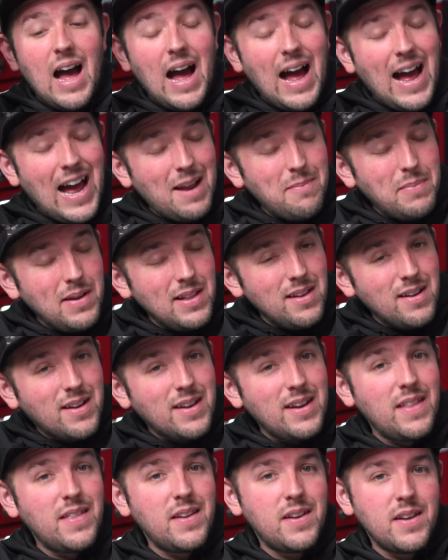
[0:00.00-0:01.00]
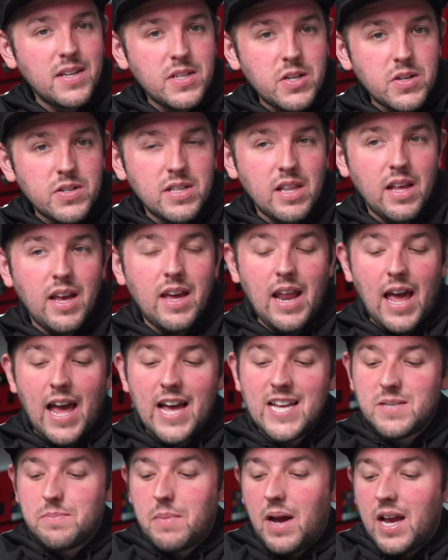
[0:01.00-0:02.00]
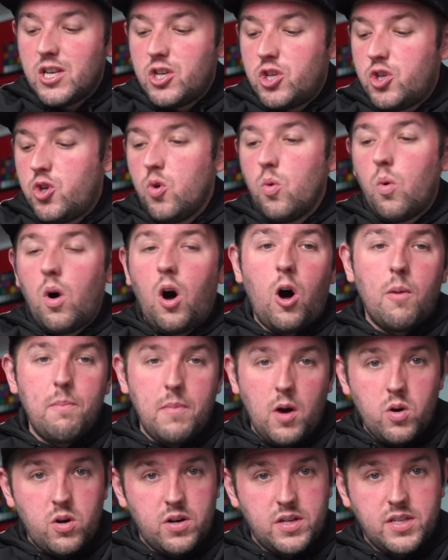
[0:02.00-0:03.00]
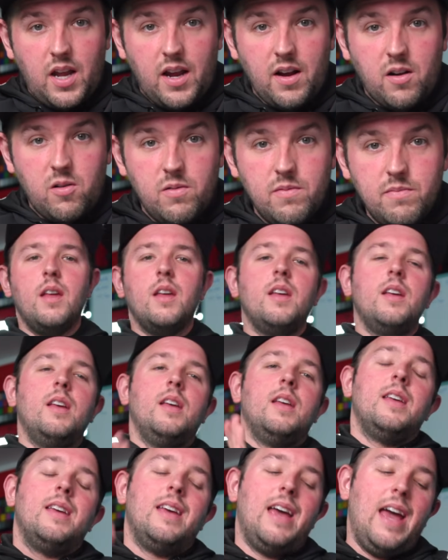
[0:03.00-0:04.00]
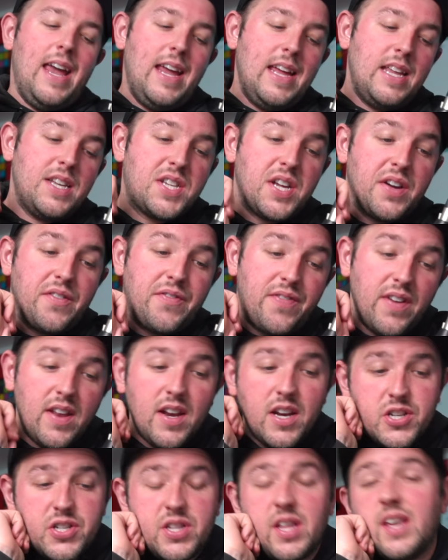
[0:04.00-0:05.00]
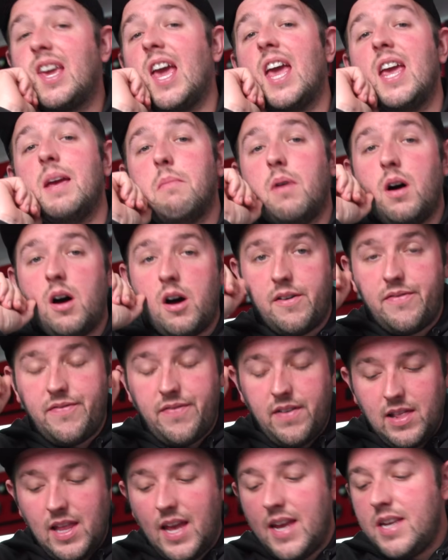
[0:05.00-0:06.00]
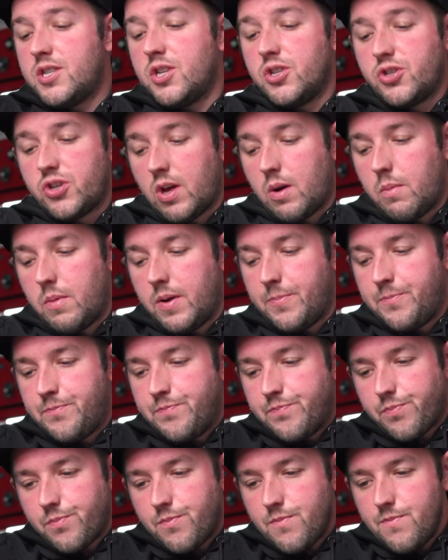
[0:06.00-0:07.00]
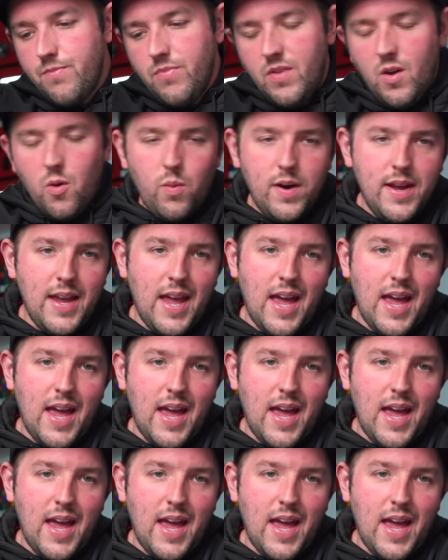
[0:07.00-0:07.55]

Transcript: I'd be looking at the Desert Sled as my do-all motorcycle. And to finish the game off, ladies and gentlemen, we